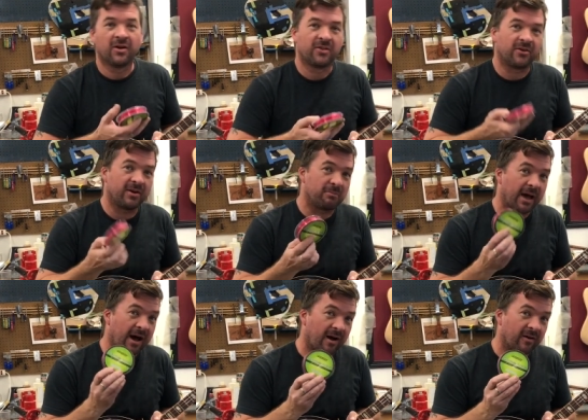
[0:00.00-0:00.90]
30
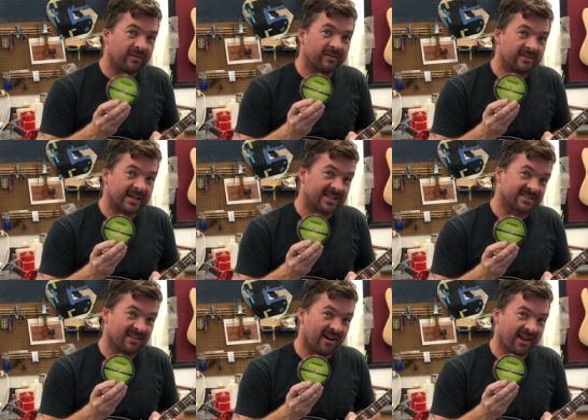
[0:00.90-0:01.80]
pound
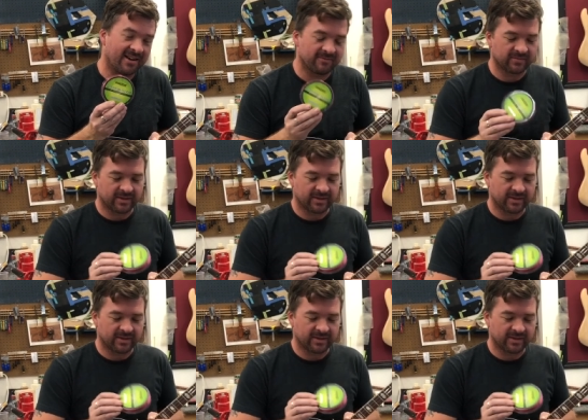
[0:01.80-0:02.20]
test line.